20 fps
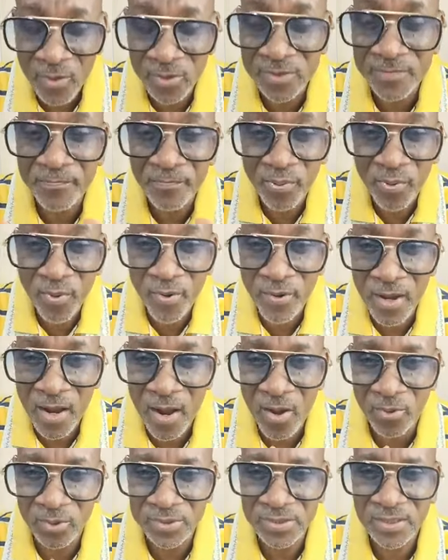out, pouring
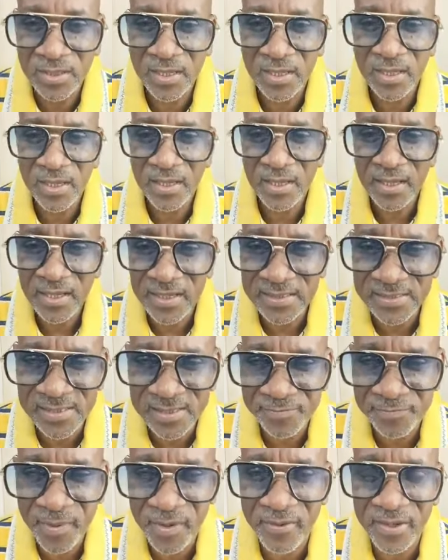out
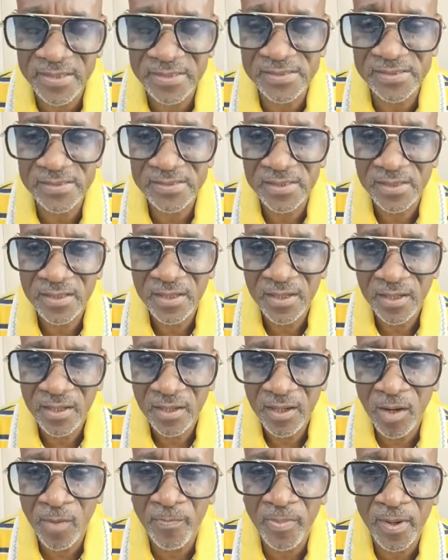his spirits
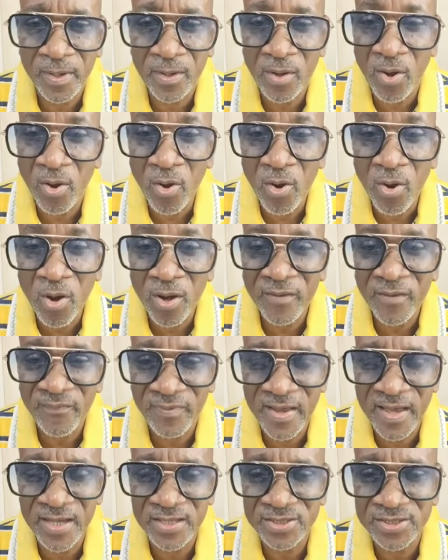upon all
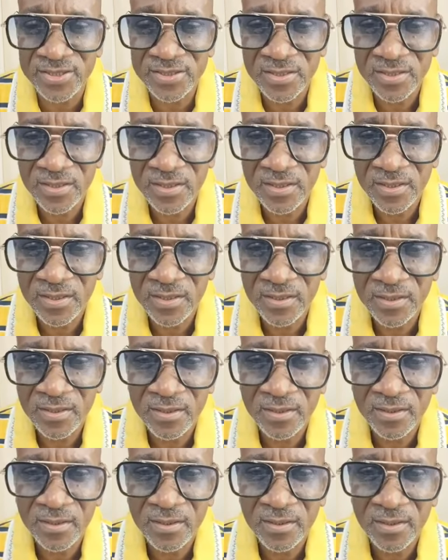flesh
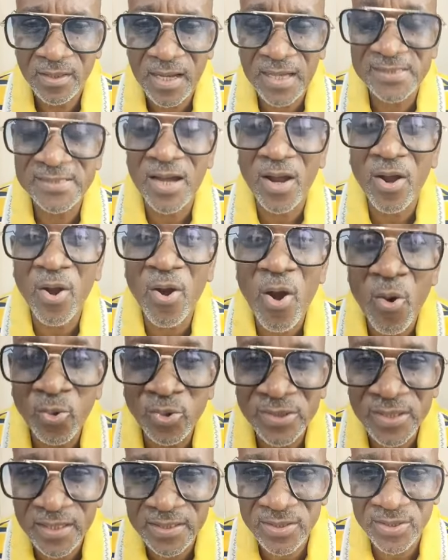as a
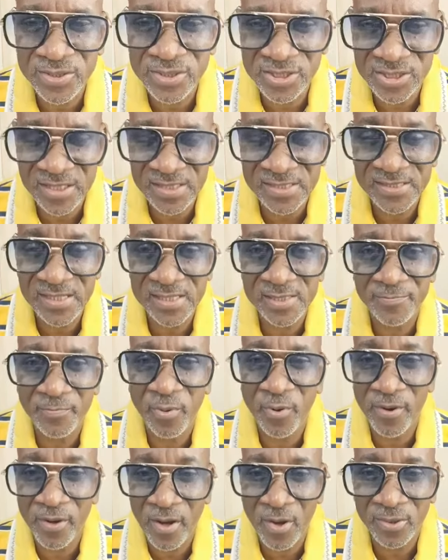counter to Jesus
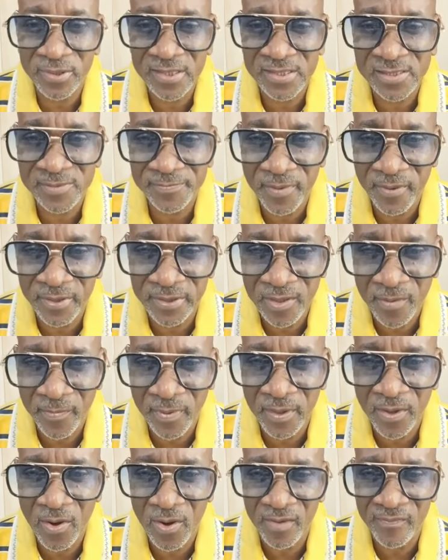pouring out his spirit
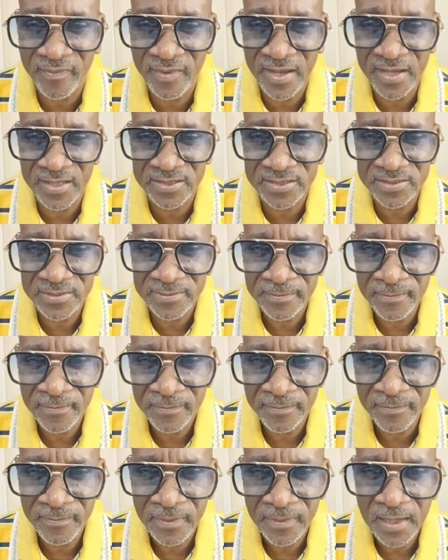upon all flesh.
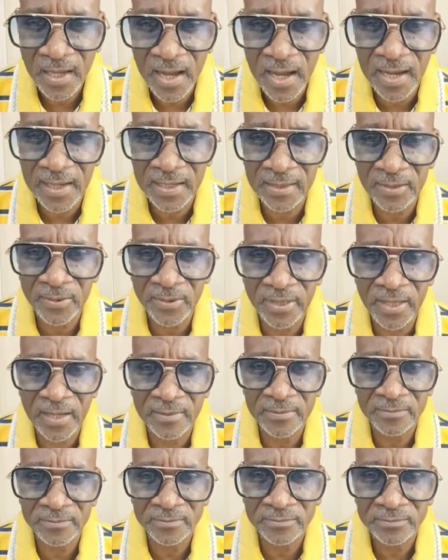Hallelujah.